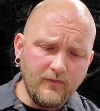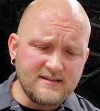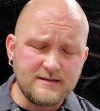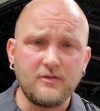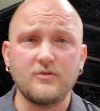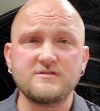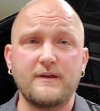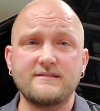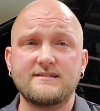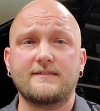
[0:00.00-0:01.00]
Some of the most
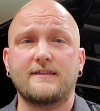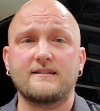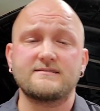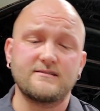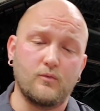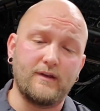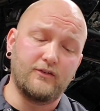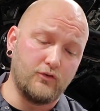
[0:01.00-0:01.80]
basic things we can